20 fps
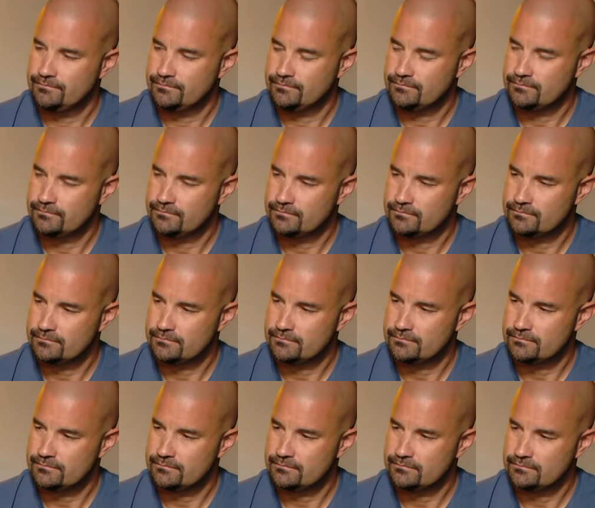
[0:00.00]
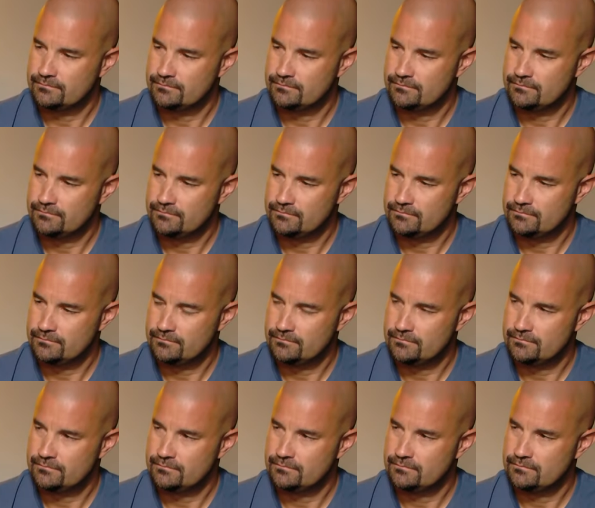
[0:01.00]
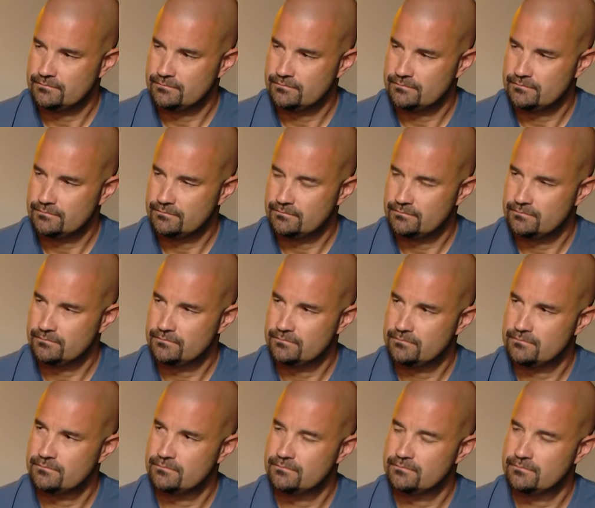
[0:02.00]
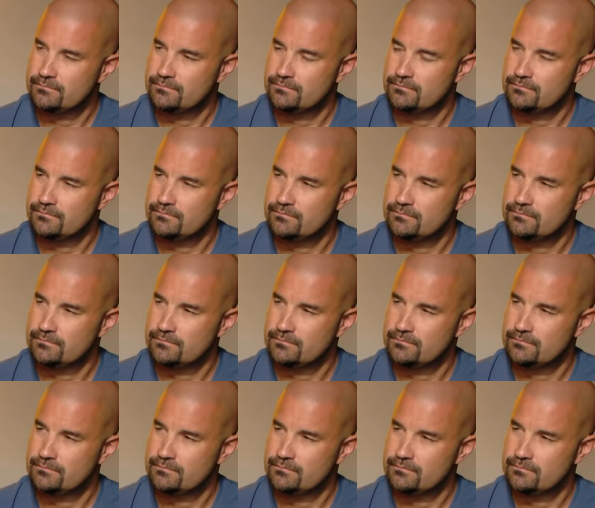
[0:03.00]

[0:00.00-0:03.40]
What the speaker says: No words are spoken by the person on screen.